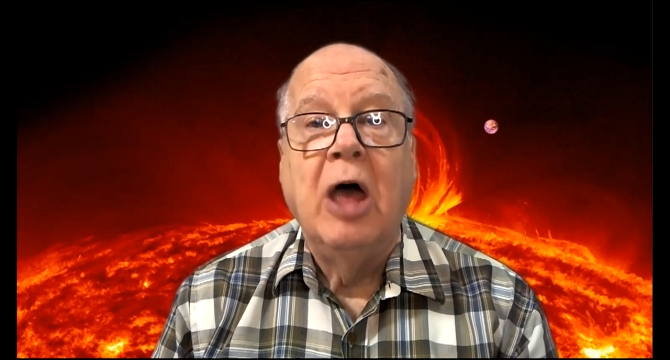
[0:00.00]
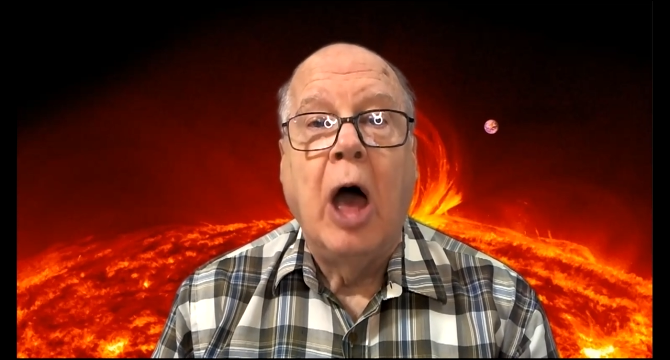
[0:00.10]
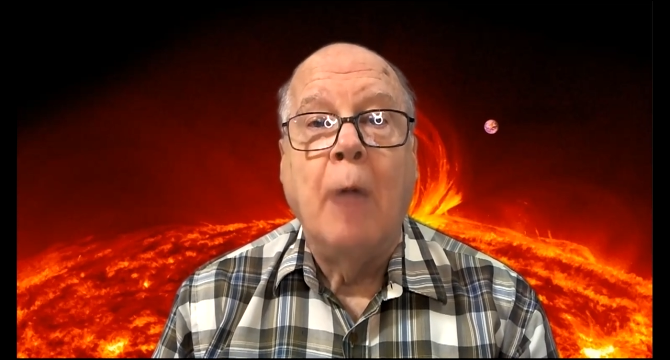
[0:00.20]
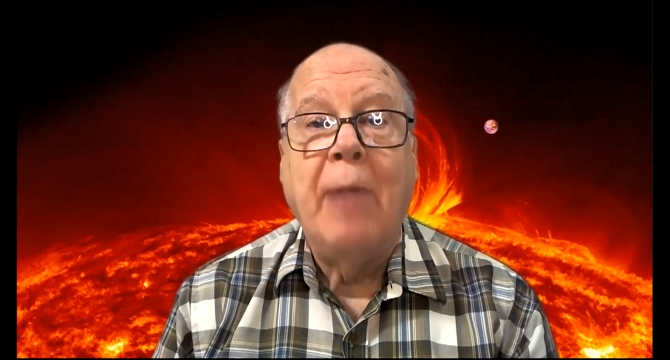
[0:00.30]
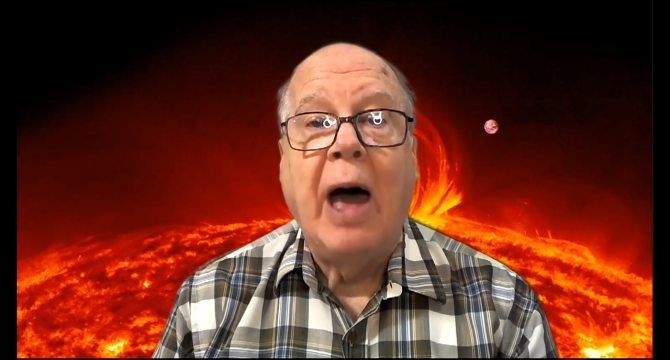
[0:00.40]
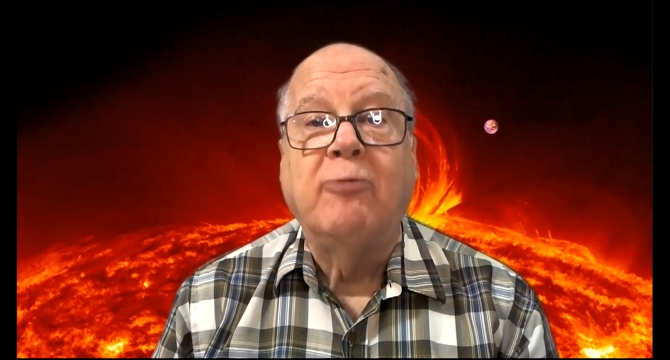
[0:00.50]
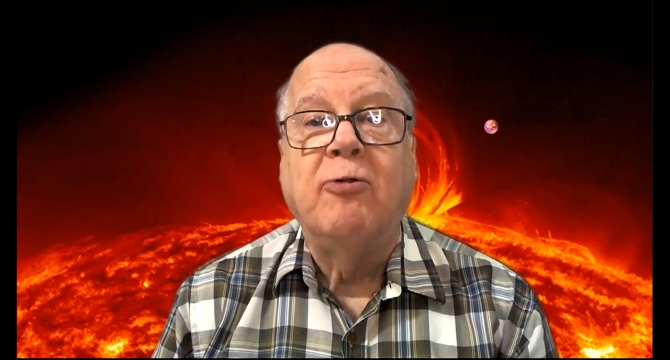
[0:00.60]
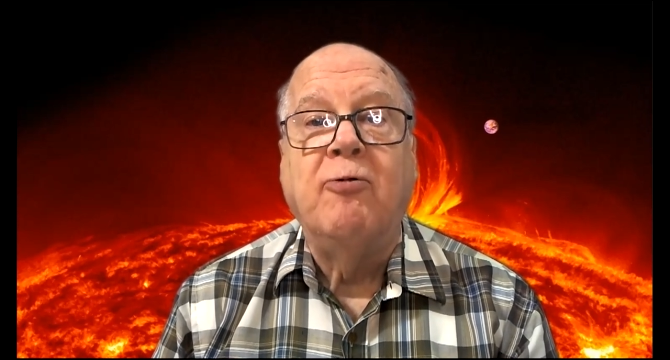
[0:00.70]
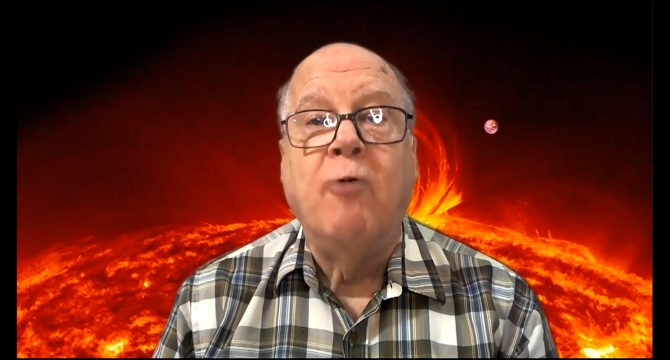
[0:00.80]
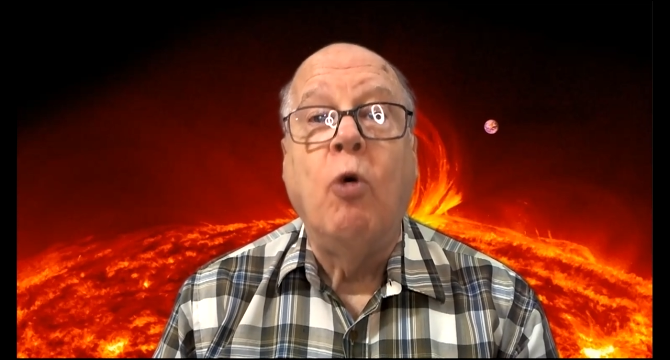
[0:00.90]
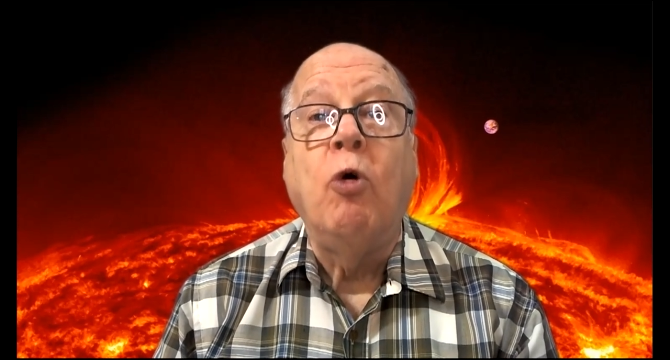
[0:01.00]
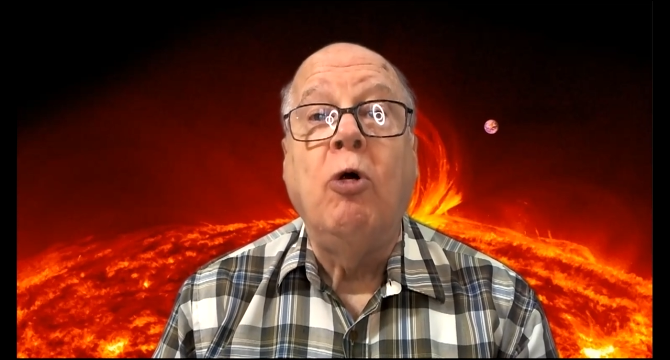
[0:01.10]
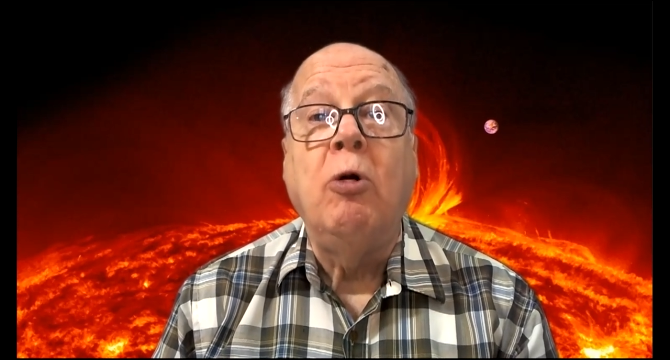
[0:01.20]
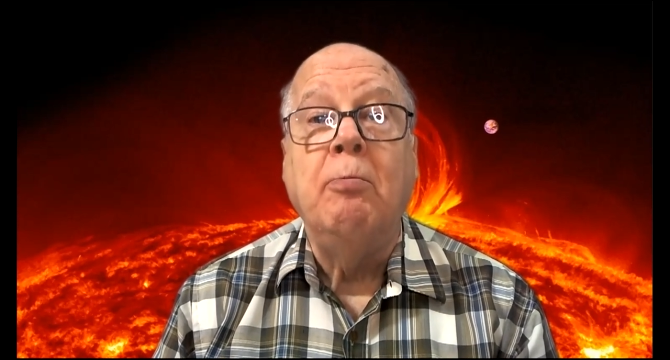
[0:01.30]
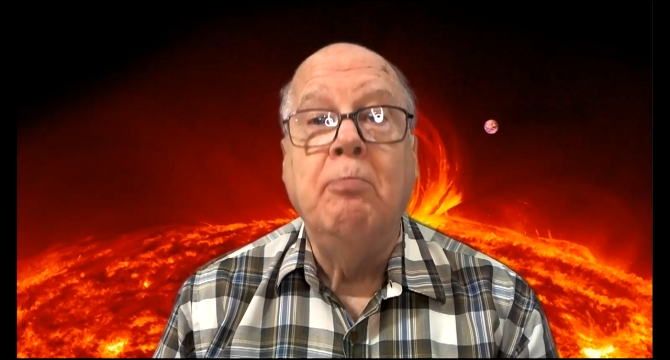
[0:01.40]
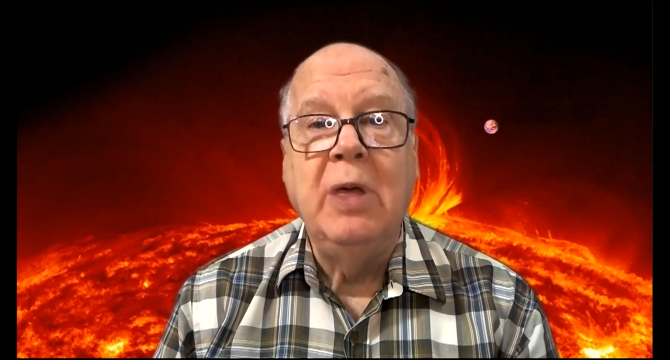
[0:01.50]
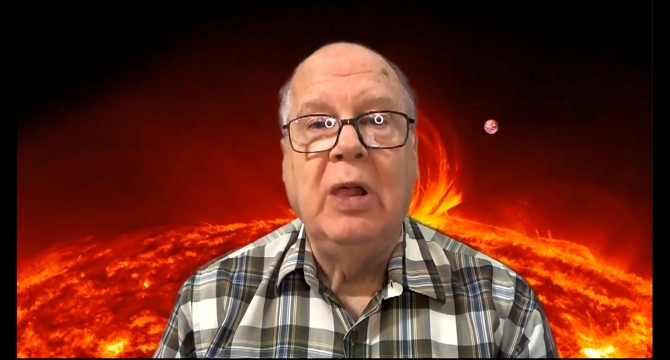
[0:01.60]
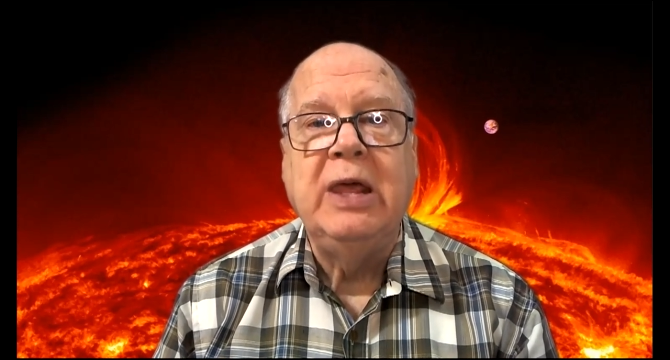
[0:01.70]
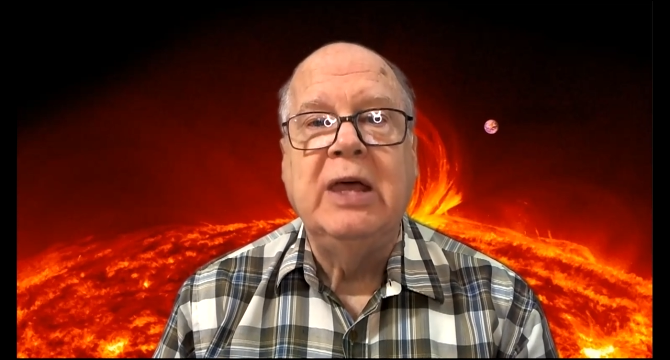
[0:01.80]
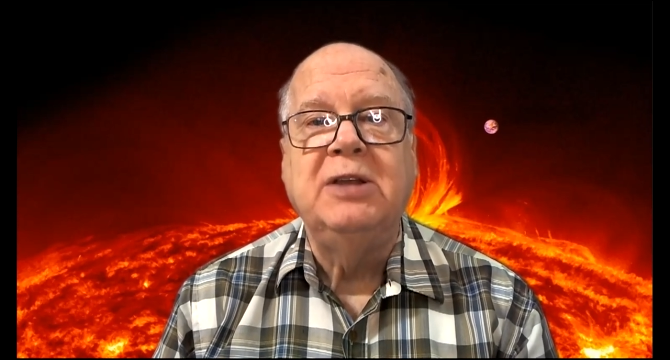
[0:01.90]
about 4
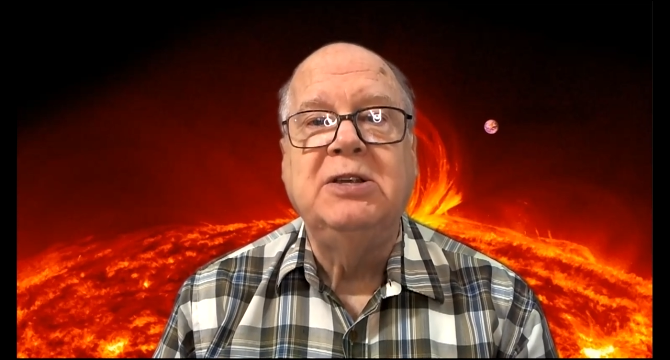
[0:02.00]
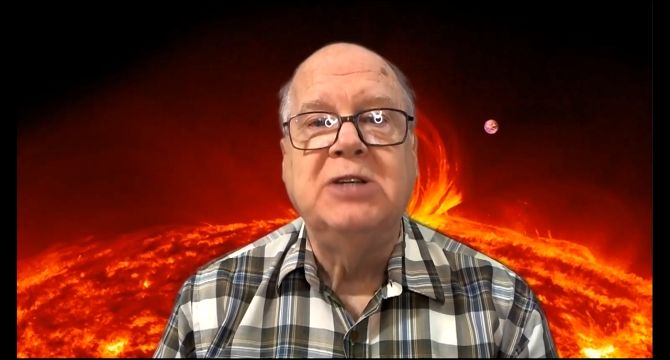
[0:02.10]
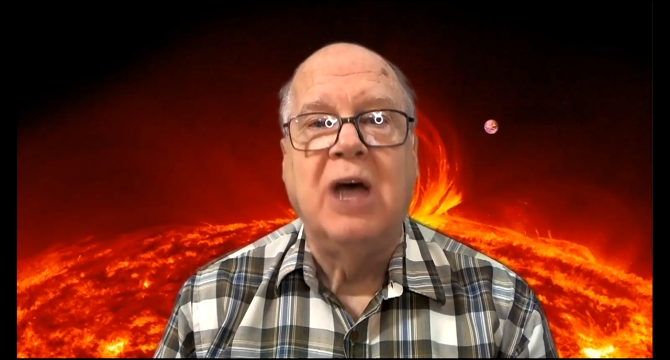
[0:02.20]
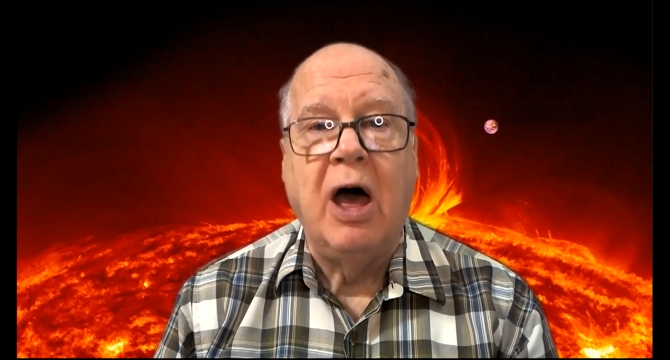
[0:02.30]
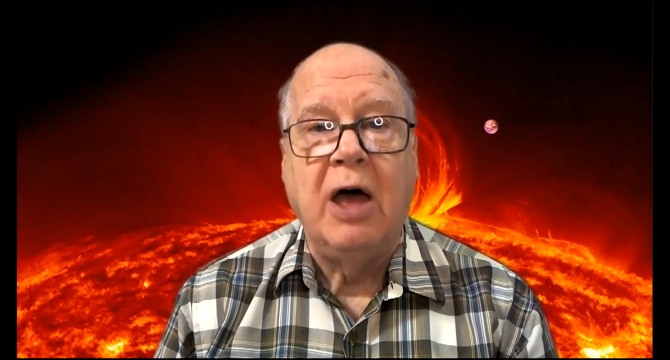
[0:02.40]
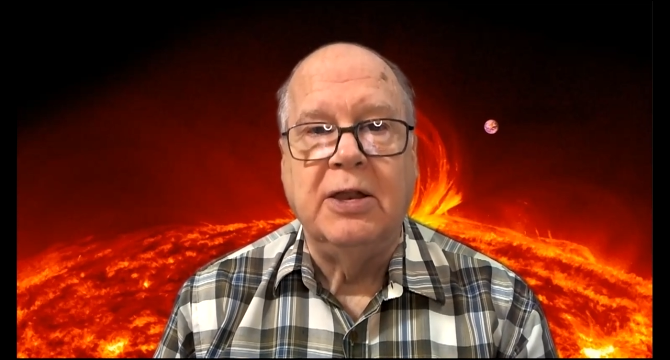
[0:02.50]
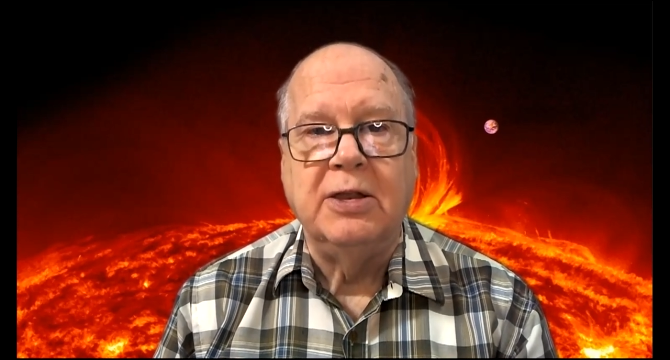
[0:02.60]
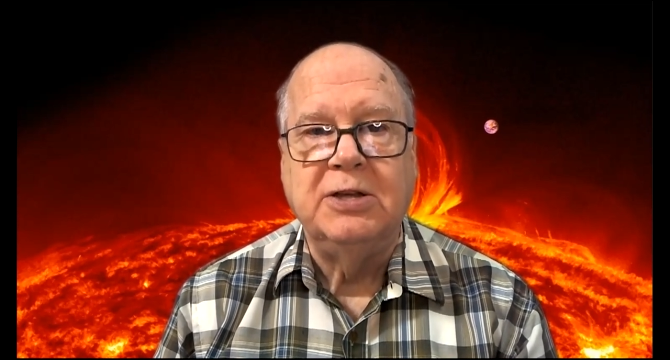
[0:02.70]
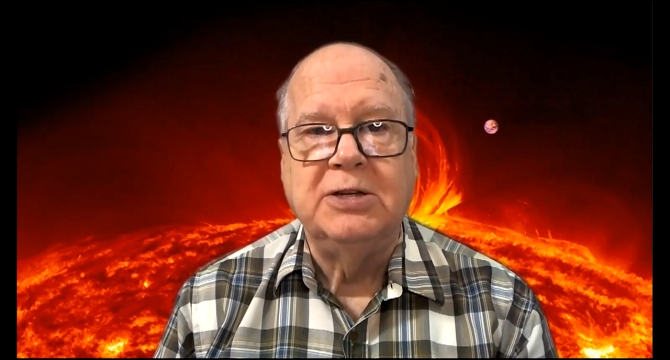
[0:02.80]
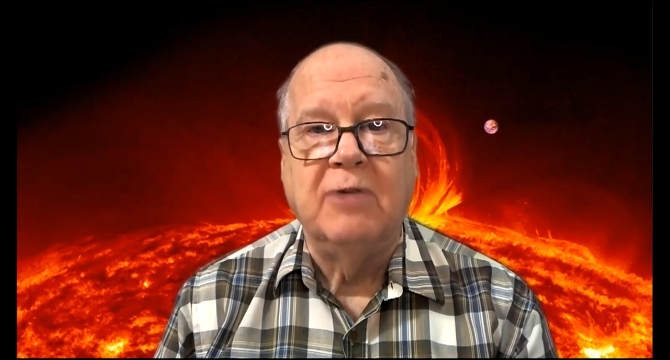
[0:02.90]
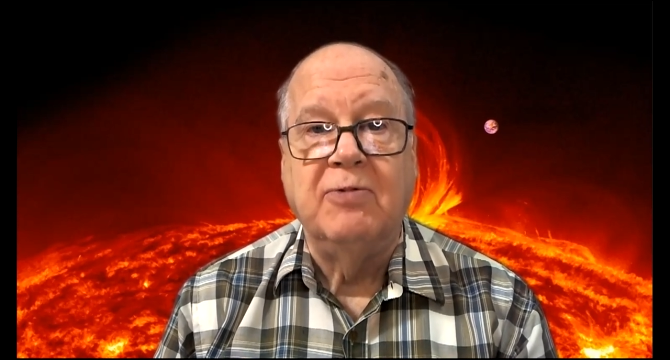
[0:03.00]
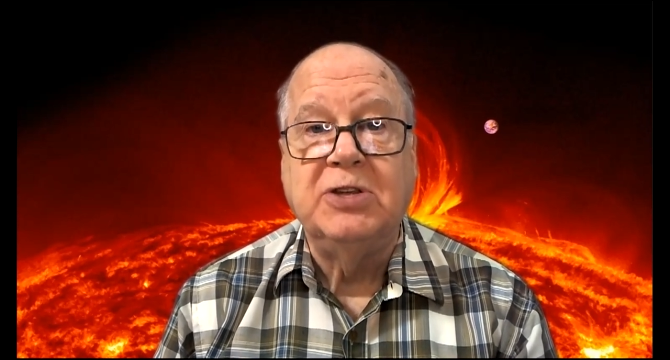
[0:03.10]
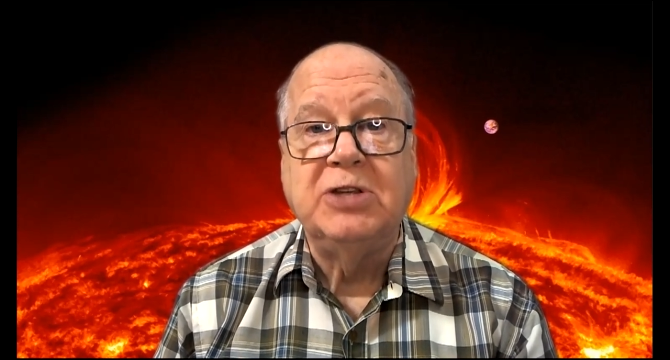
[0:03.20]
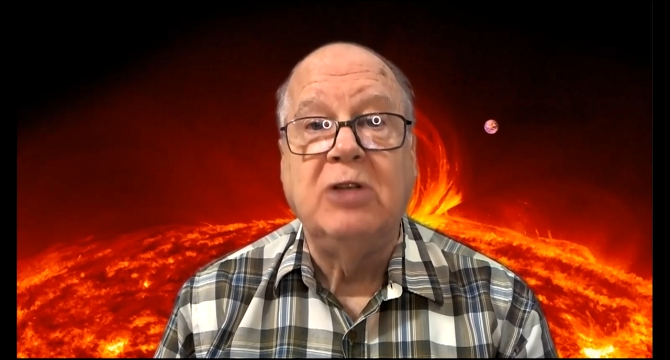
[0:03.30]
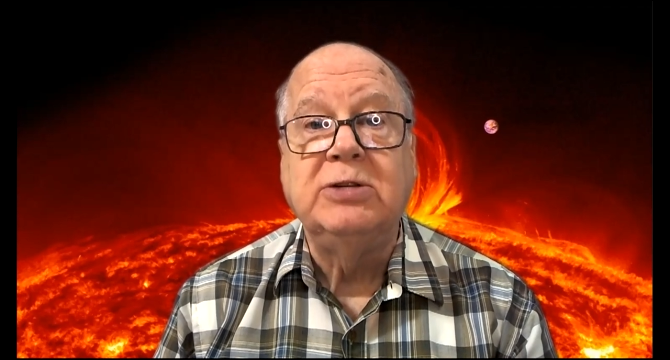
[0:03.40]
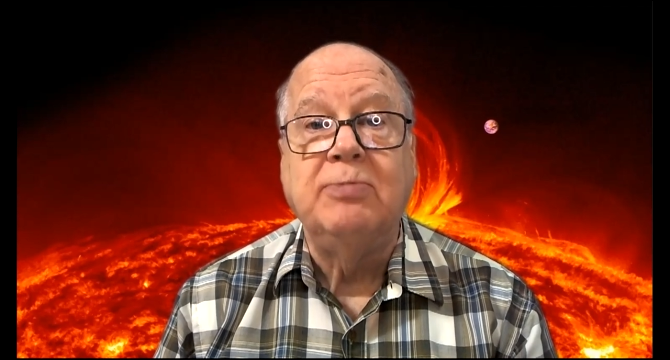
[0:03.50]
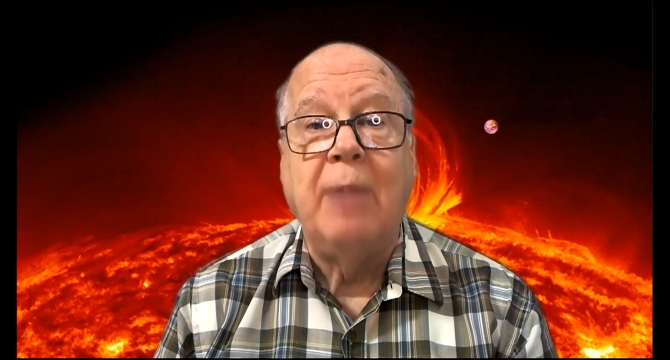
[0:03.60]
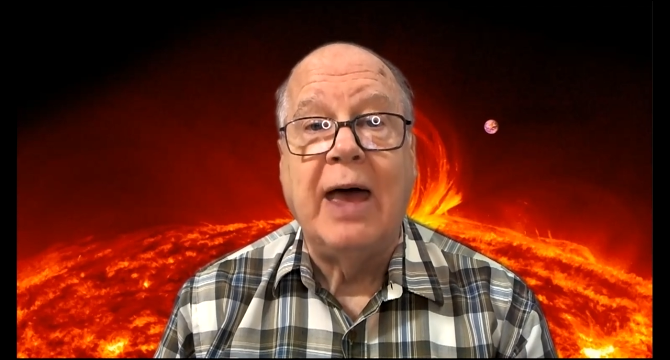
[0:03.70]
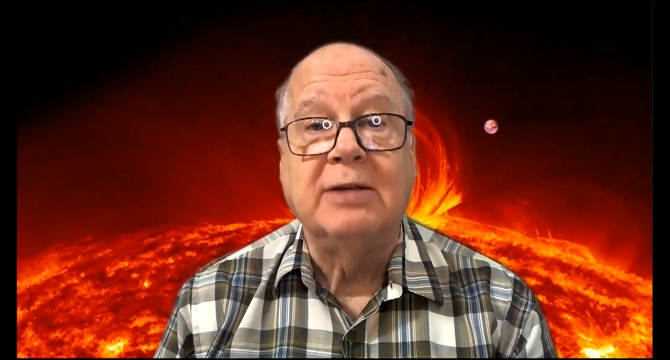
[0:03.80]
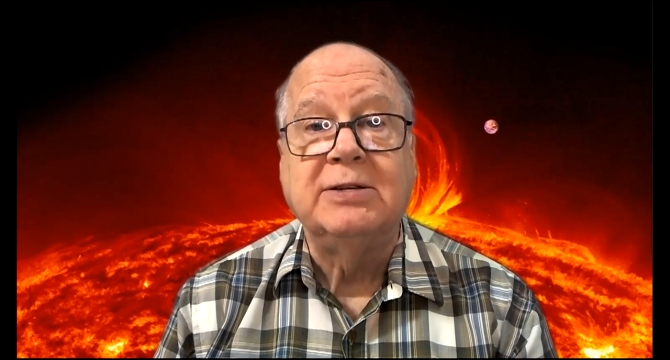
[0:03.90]
million tons of the sun's
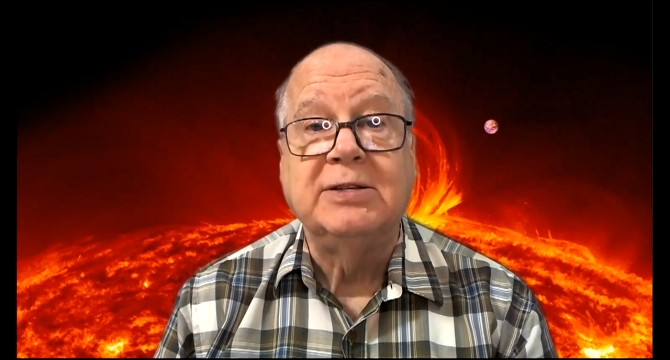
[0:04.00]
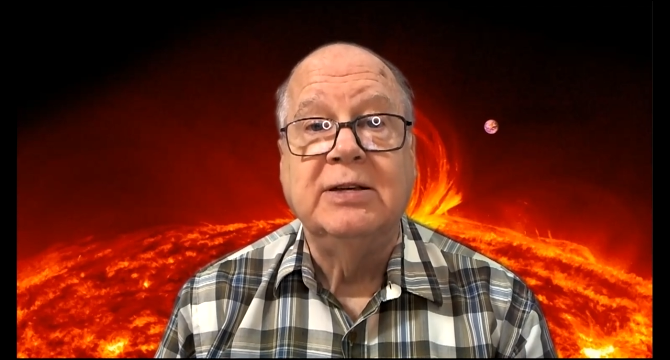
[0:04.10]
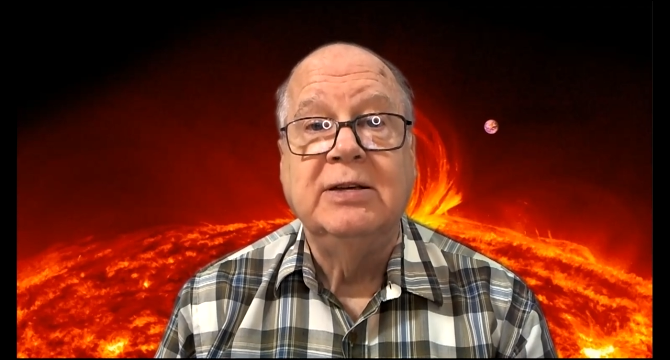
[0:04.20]
mass